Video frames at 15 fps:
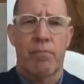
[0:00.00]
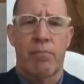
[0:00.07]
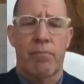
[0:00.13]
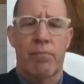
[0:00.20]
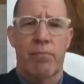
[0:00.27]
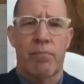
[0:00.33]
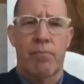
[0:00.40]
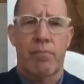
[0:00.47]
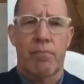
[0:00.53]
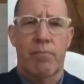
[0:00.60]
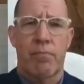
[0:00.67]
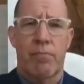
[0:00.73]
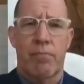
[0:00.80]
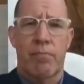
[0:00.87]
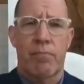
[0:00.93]

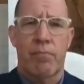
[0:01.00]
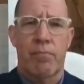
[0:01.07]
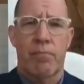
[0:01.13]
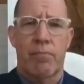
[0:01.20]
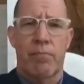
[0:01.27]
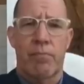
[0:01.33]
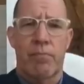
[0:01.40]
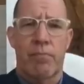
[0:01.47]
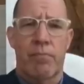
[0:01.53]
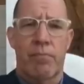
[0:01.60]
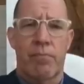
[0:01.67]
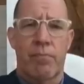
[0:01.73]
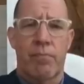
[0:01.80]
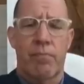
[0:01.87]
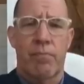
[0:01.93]

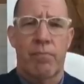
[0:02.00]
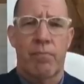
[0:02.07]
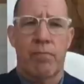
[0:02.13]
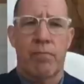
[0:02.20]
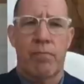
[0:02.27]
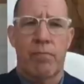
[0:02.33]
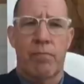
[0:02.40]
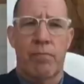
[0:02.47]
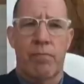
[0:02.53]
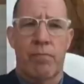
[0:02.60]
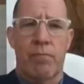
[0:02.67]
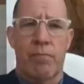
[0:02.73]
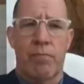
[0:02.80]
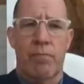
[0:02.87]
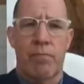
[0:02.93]

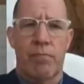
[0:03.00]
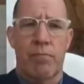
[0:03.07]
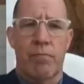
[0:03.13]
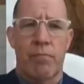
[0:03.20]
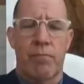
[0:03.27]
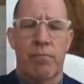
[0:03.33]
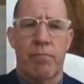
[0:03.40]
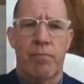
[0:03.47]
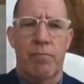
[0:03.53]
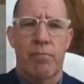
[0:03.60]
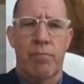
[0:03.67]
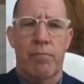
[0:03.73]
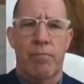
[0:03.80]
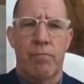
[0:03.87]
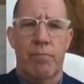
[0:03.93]

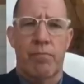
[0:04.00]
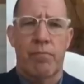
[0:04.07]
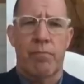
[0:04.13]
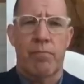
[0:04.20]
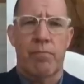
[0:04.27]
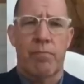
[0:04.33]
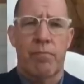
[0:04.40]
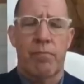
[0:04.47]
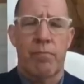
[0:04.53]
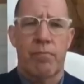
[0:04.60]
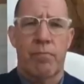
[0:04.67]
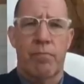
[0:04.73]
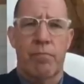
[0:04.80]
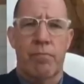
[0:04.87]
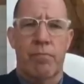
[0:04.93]

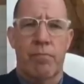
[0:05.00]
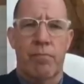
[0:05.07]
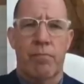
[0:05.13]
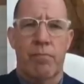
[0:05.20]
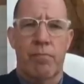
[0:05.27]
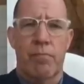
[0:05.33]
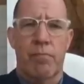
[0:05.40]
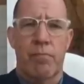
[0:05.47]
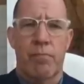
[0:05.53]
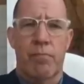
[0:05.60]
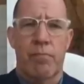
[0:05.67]
(not speaking)